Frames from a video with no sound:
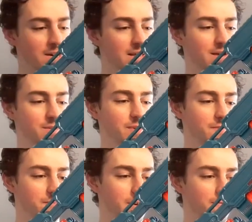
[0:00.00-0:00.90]
That was a bit of
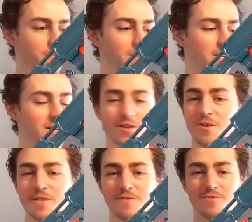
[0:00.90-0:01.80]
a mouthful, I nearly
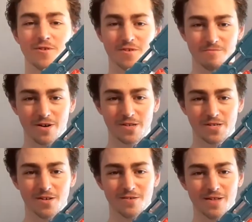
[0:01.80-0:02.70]
got that wrong, but
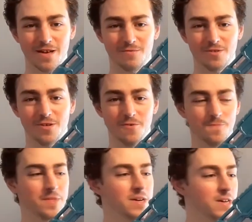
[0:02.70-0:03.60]
you know what, that will do.
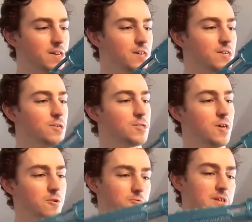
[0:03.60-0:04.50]

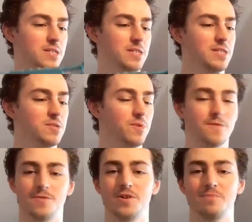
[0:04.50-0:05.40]
So this is one of
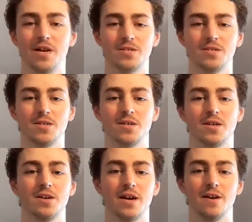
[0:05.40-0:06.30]
3 blasters that
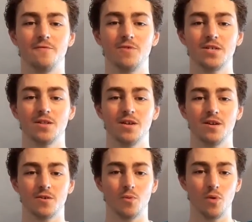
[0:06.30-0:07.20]
I have recently
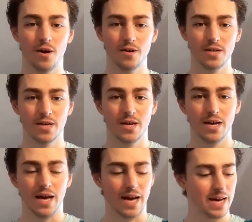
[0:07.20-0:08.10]
acquired.
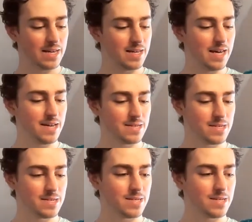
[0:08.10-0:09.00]
And
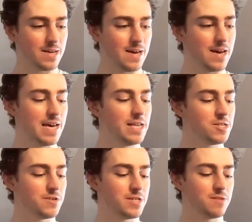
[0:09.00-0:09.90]
it's
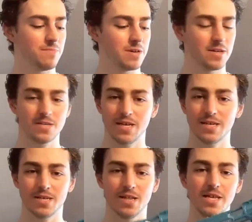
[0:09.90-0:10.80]
interesting because
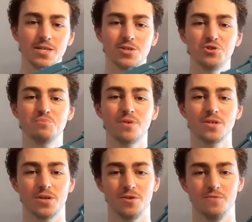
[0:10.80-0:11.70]
it's Elite
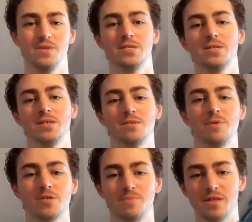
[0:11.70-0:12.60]
2.0. This is
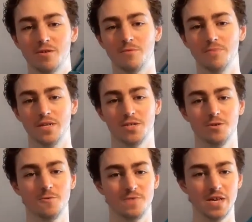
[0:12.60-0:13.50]
supposed to be the combination
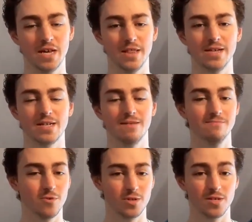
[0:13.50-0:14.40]
of the Elite and
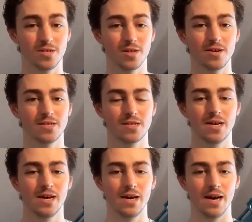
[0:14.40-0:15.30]
Modulus lines.
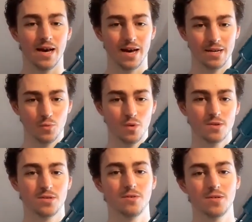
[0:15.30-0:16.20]
And
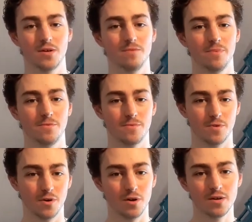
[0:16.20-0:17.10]
whilst those are both
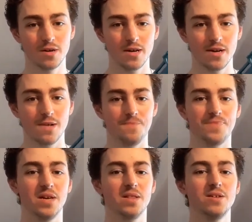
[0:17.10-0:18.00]
gone,
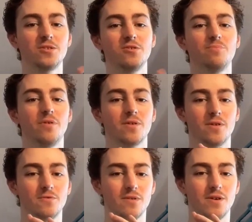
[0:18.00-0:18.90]
the Elite 2.0
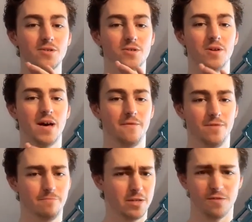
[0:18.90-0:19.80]
line should have
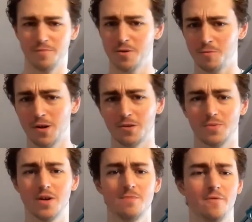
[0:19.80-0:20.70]
the best of both worlds,
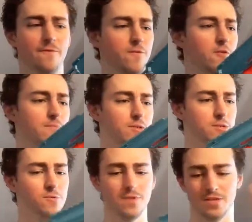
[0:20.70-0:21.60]
right? Performance,
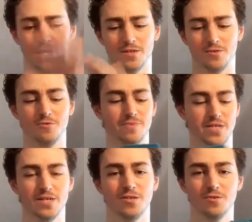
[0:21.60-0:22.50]
all the tactical
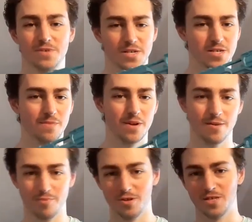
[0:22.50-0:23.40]
potential, which is something I
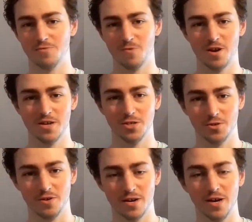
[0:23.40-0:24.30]
personally really
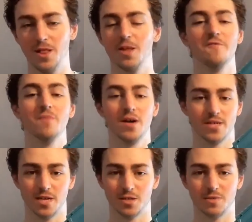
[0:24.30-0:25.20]
enjoy. I love my
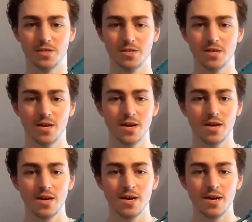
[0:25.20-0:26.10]
attachments.
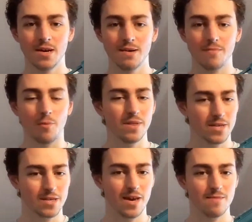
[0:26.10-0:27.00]
But when
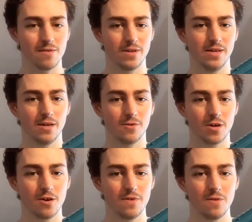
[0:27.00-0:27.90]
this came out a year
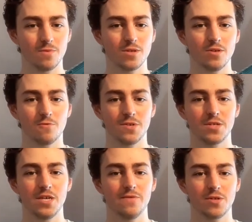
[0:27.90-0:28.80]
ago, it was not
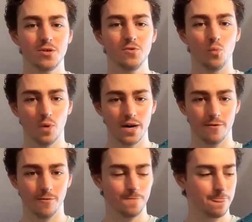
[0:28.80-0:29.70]
received too
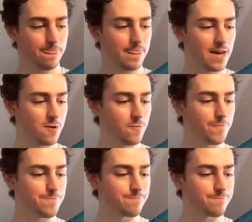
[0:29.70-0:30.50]
well. Now,